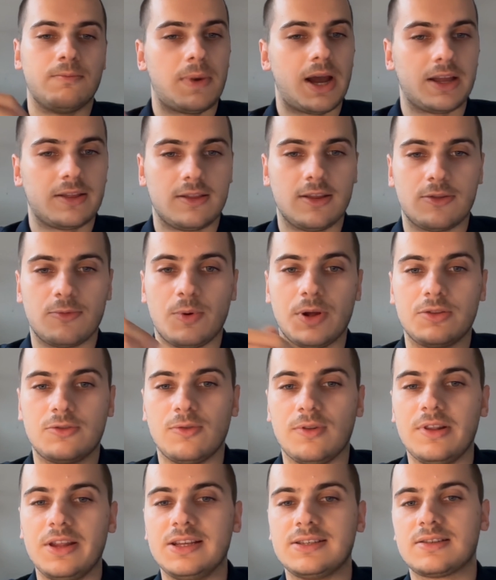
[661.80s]
might not want to
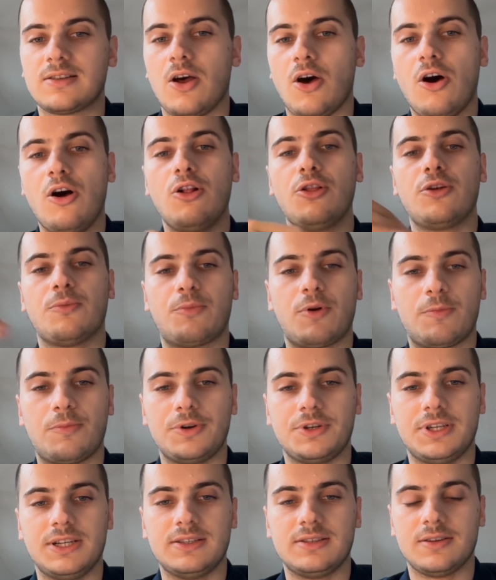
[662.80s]
list all the
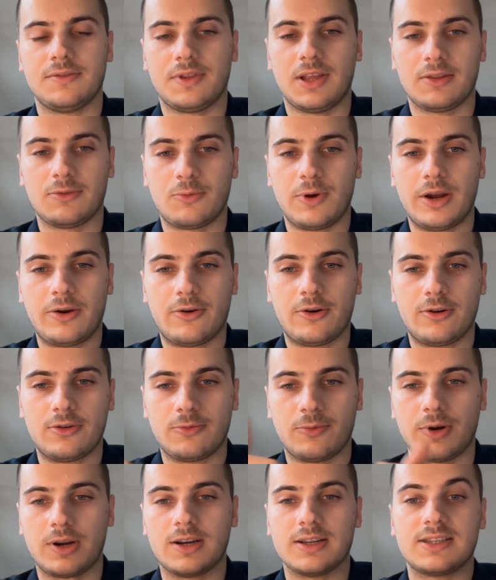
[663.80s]
properties of that record,
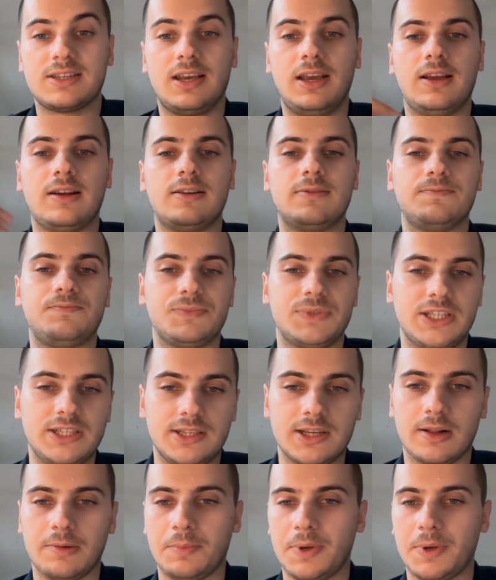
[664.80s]
whereas here, detail